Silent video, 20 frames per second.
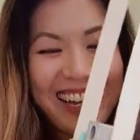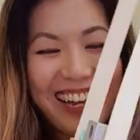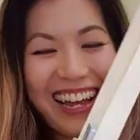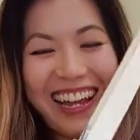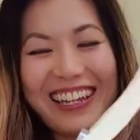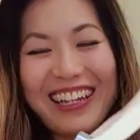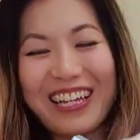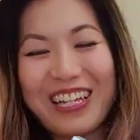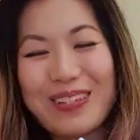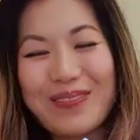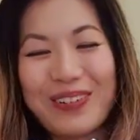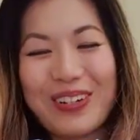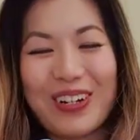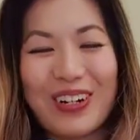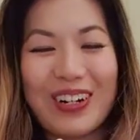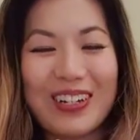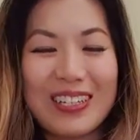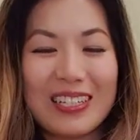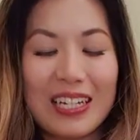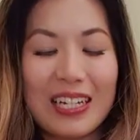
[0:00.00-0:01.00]
And that's
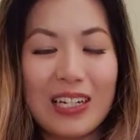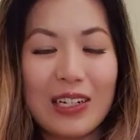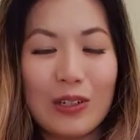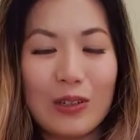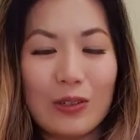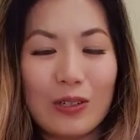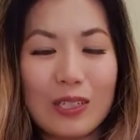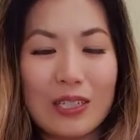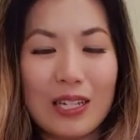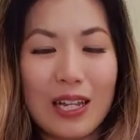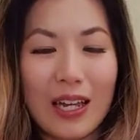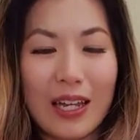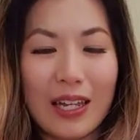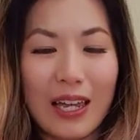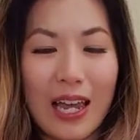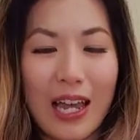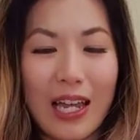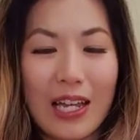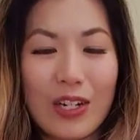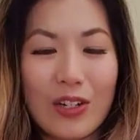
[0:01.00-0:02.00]
because it looks
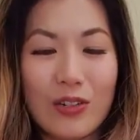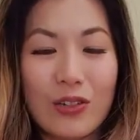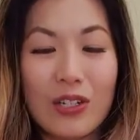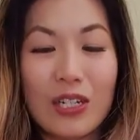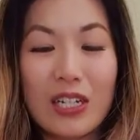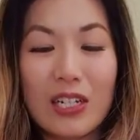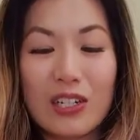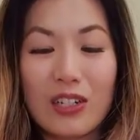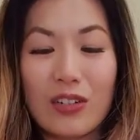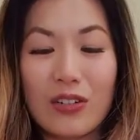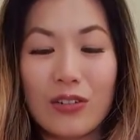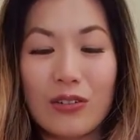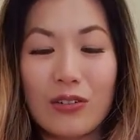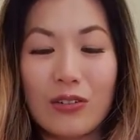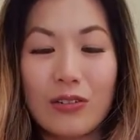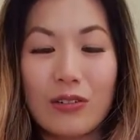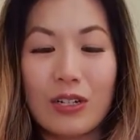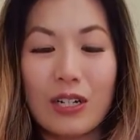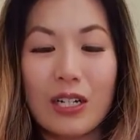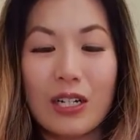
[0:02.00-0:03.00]
like a
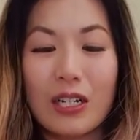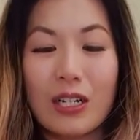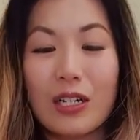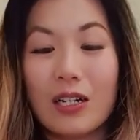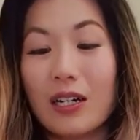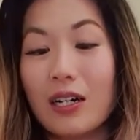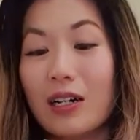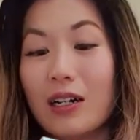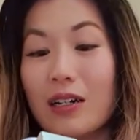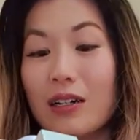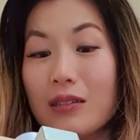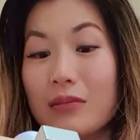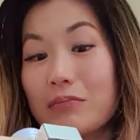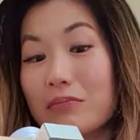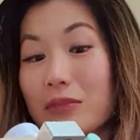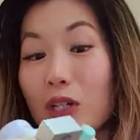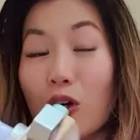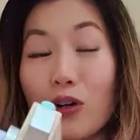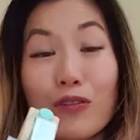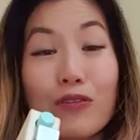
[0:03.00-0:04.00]
traditional
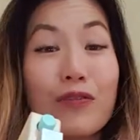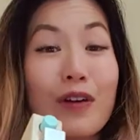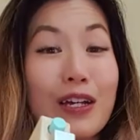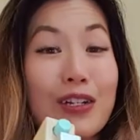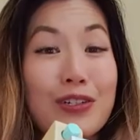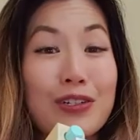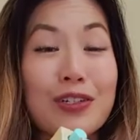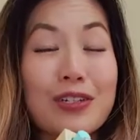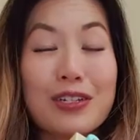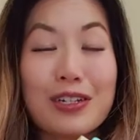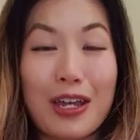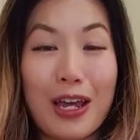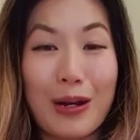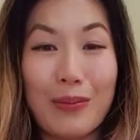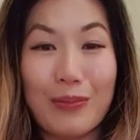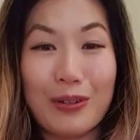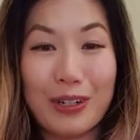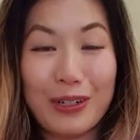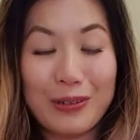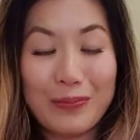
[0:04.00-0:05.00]
old-fashioned
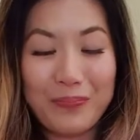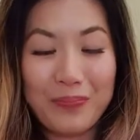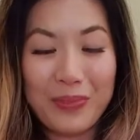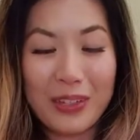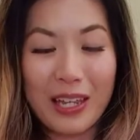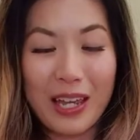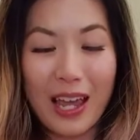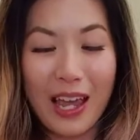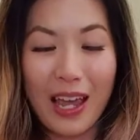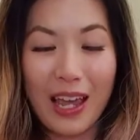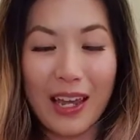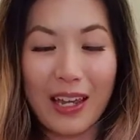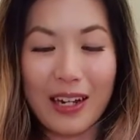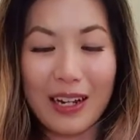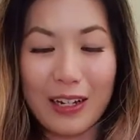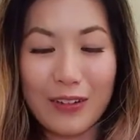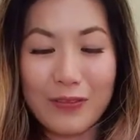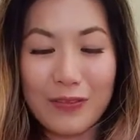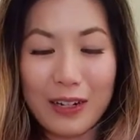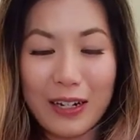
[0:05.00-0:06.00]
camera. And
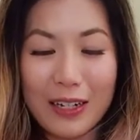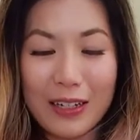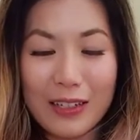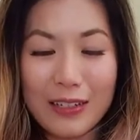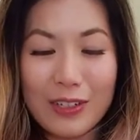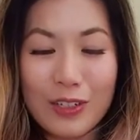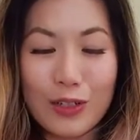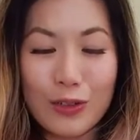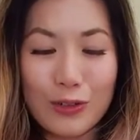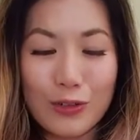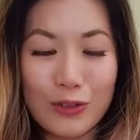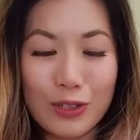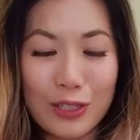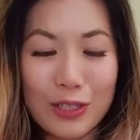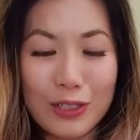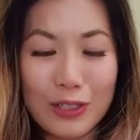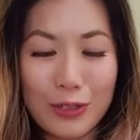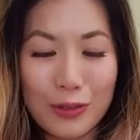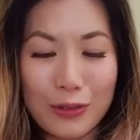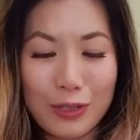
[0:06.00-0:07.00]
I find
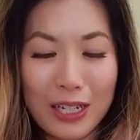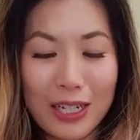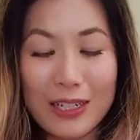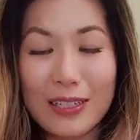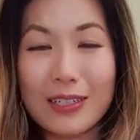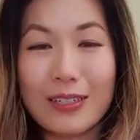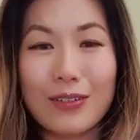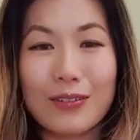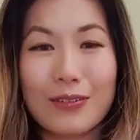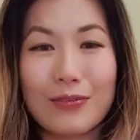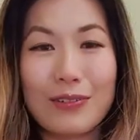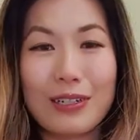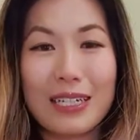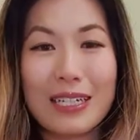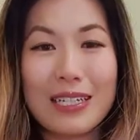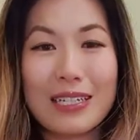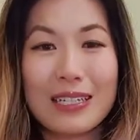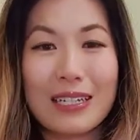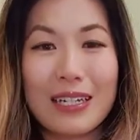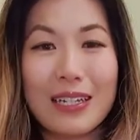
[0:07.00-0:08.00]
children don't get to
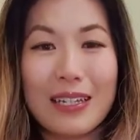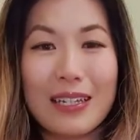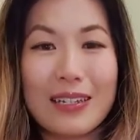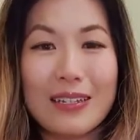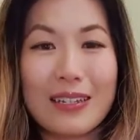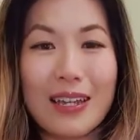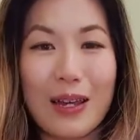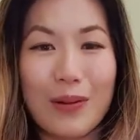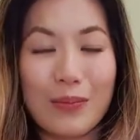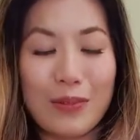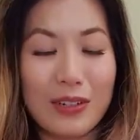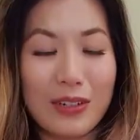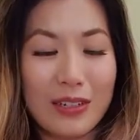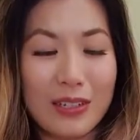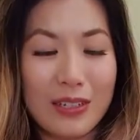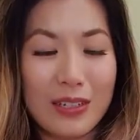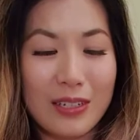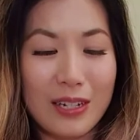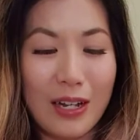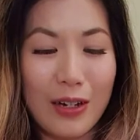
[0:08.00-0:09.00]
really see these
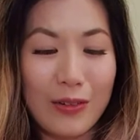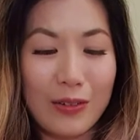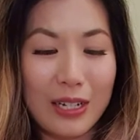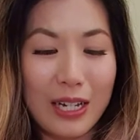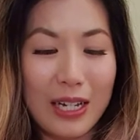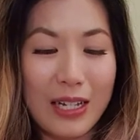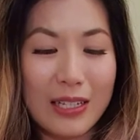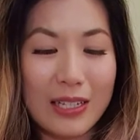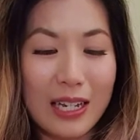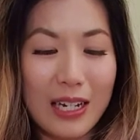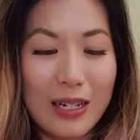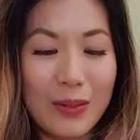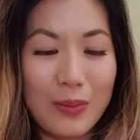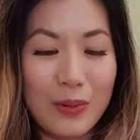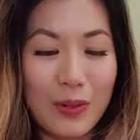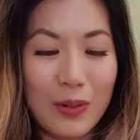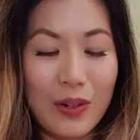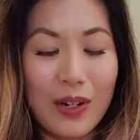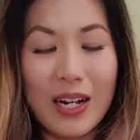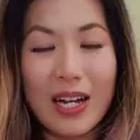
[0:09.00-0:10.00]
cameras nowadays
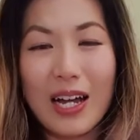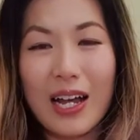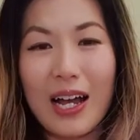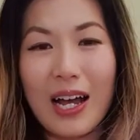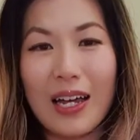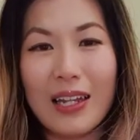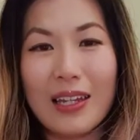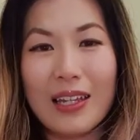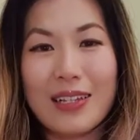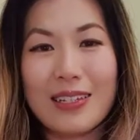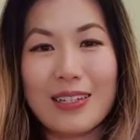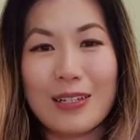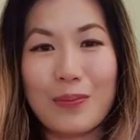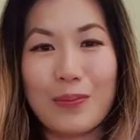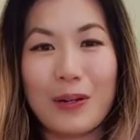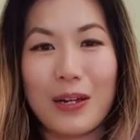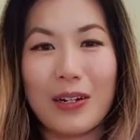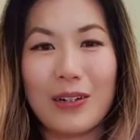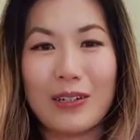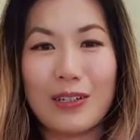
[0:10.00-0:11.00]
anymore unless their
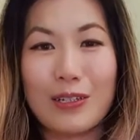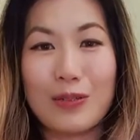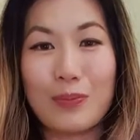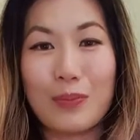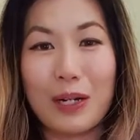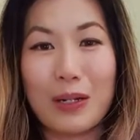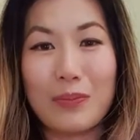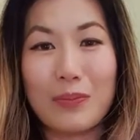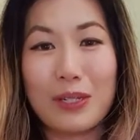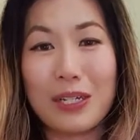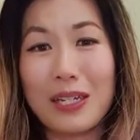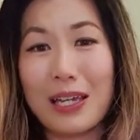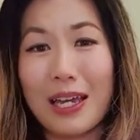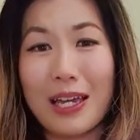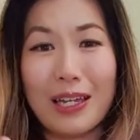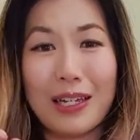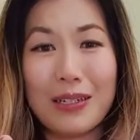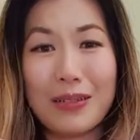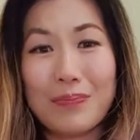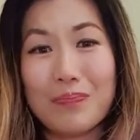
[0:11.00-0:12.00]
parents might be
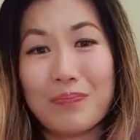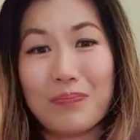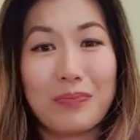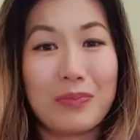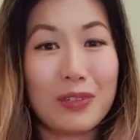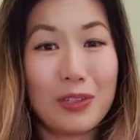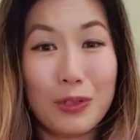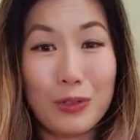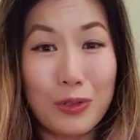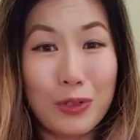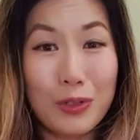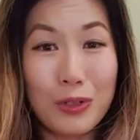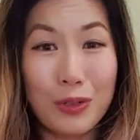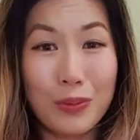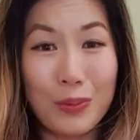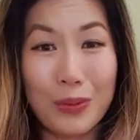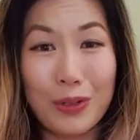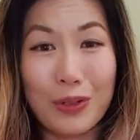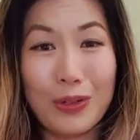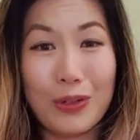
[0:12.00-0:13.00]
a
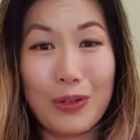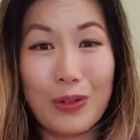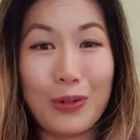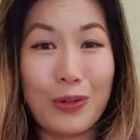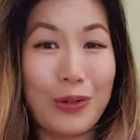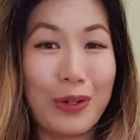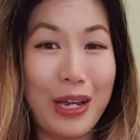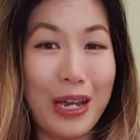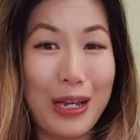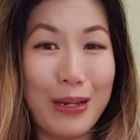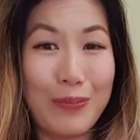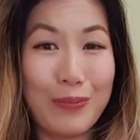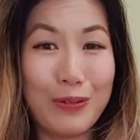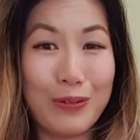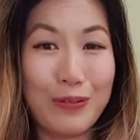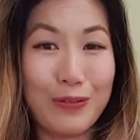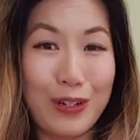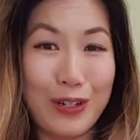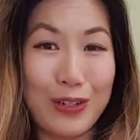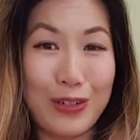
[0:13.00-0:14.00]
YouTuber or a
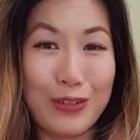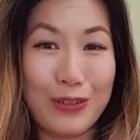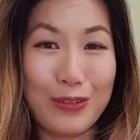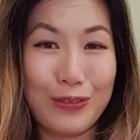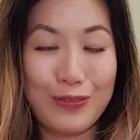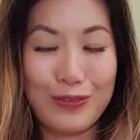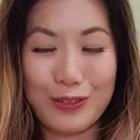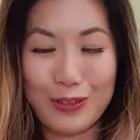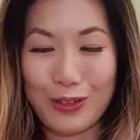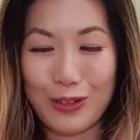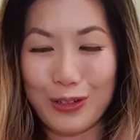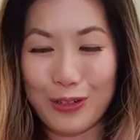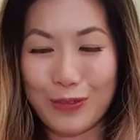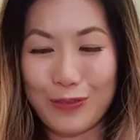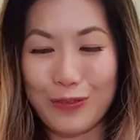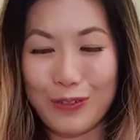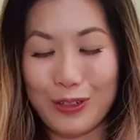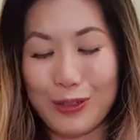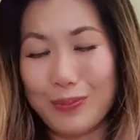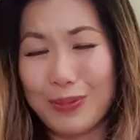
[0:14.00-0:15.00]
professional
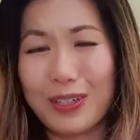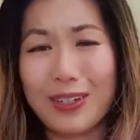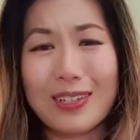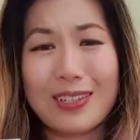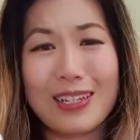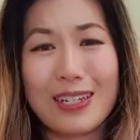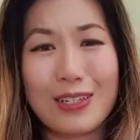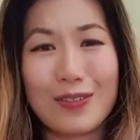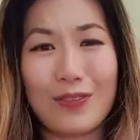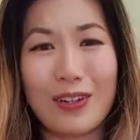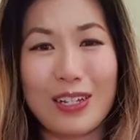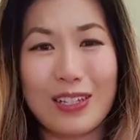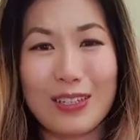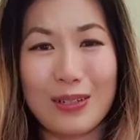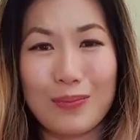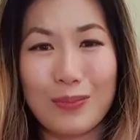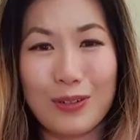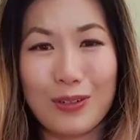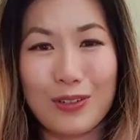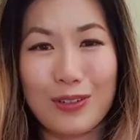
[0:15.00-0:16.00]
photographer. Because let's face
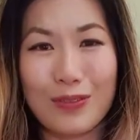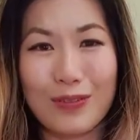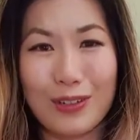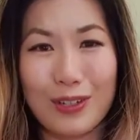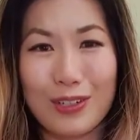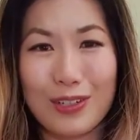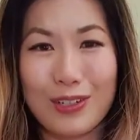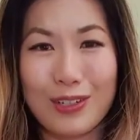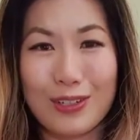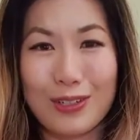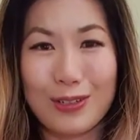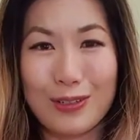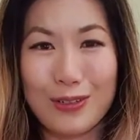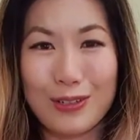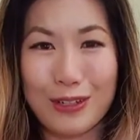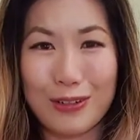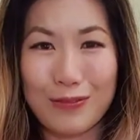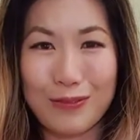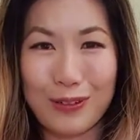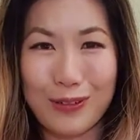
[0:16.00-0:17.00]
it, most of us just
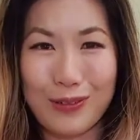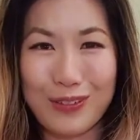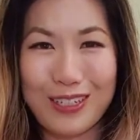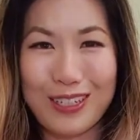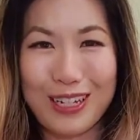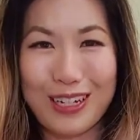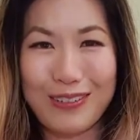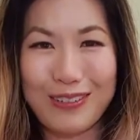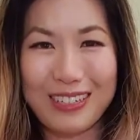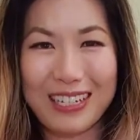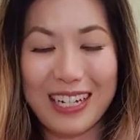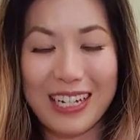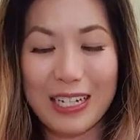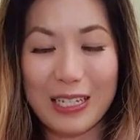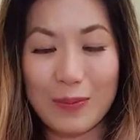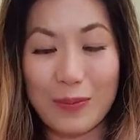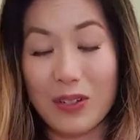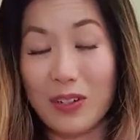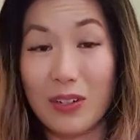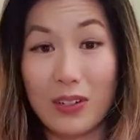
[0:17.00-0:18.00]
use our phones
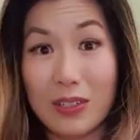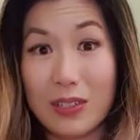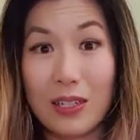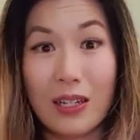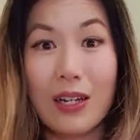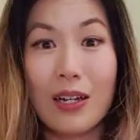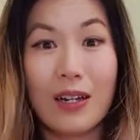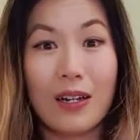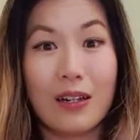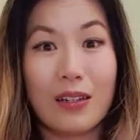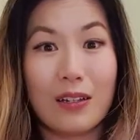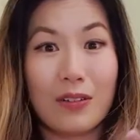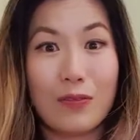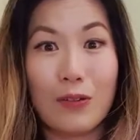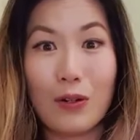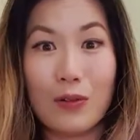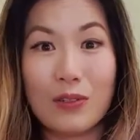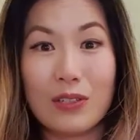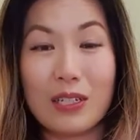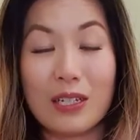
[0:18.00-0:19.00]
nowadays because the
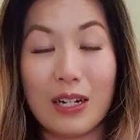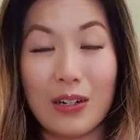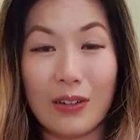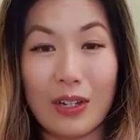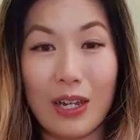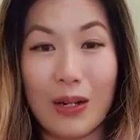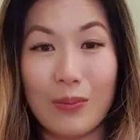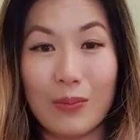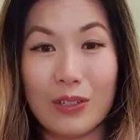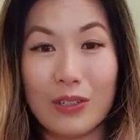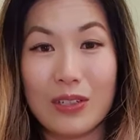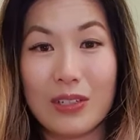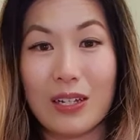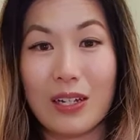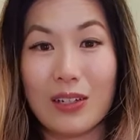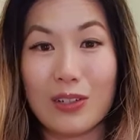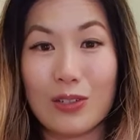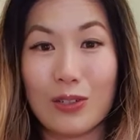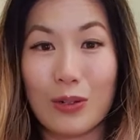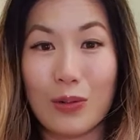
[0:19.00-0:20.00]
phones in our cameras
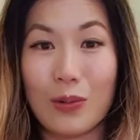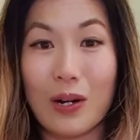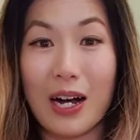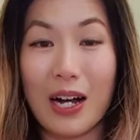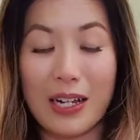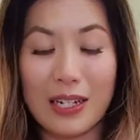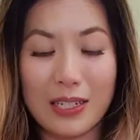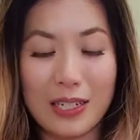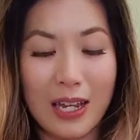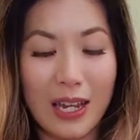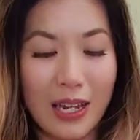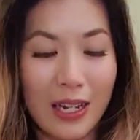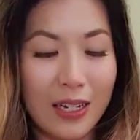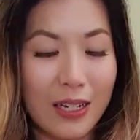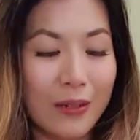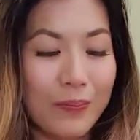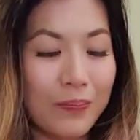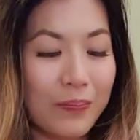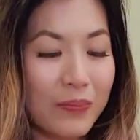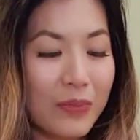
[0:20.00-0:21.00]
are so high-tech.